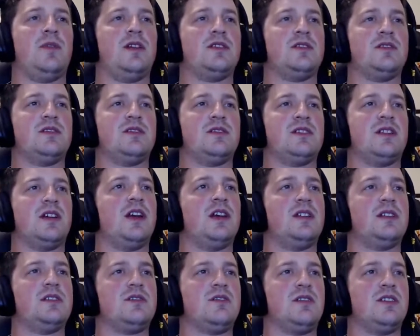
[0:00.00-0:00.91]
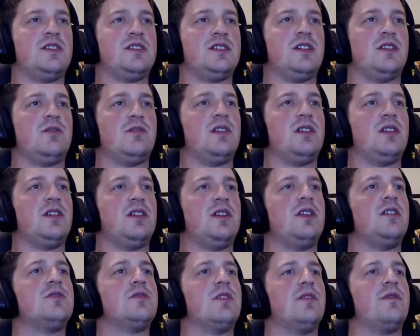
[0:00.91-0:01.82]
ways because the car's already settled
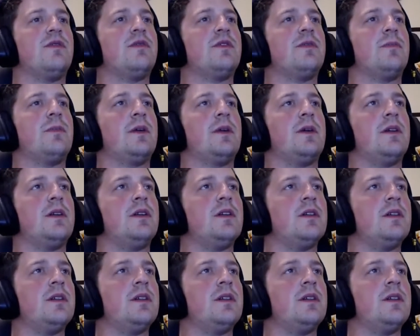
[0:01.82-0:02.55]
in drift. But